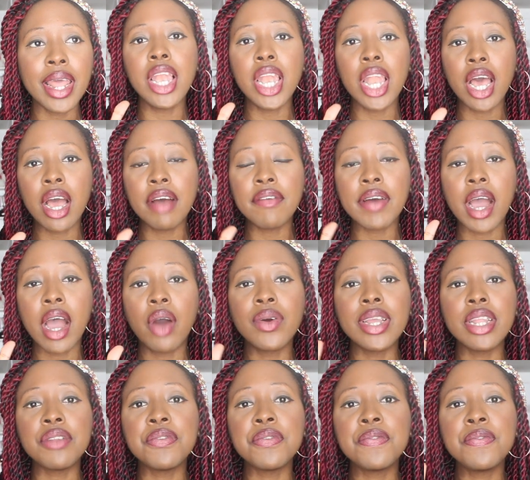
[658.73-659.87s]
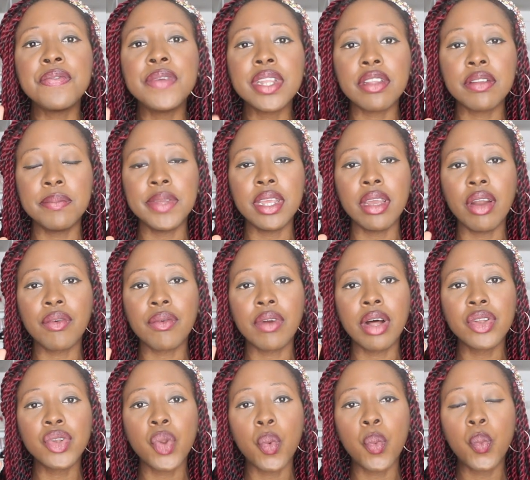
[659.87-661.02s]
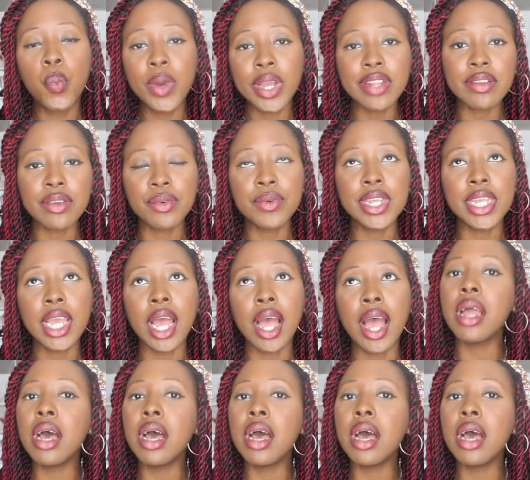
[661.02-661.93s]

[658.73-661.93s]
Love how it fits me around the waist area.